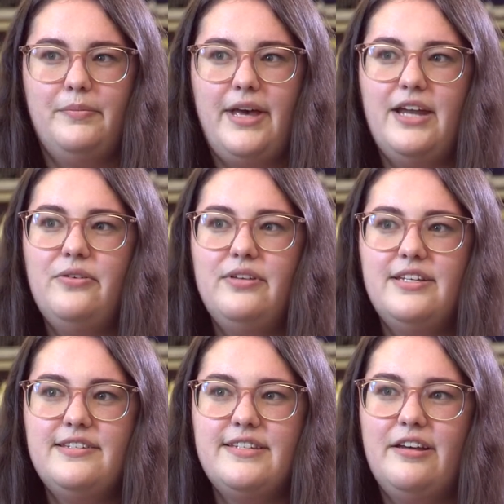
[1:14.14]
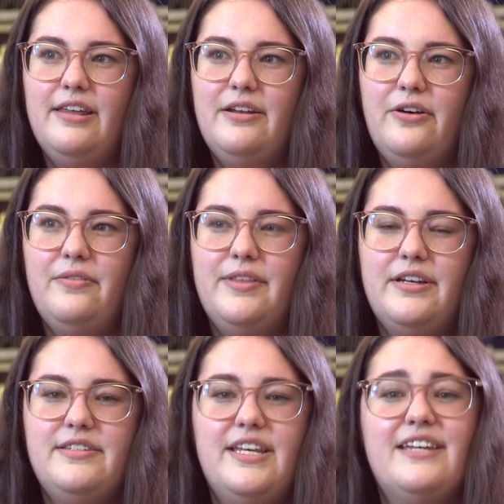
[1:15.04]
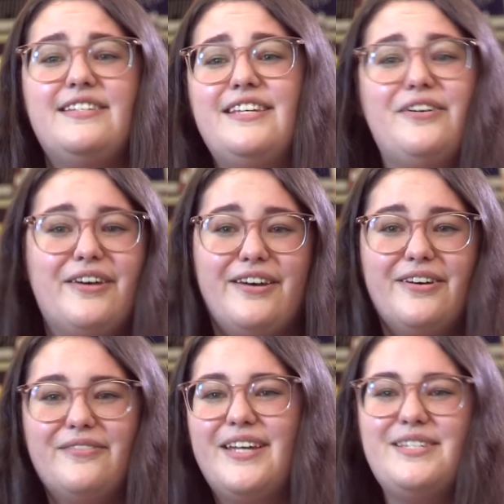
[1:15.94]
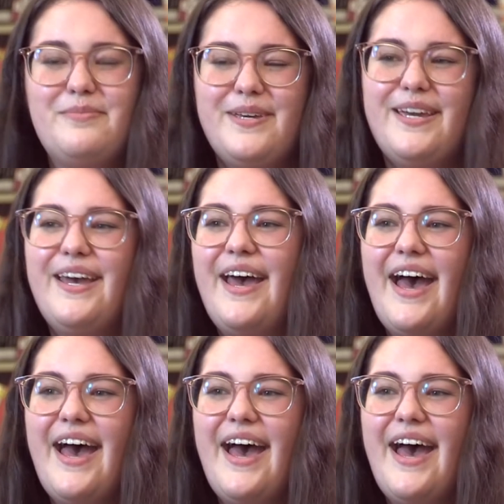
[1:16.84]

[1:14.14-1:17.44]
I don't necessarily know if there's like a secret recipe.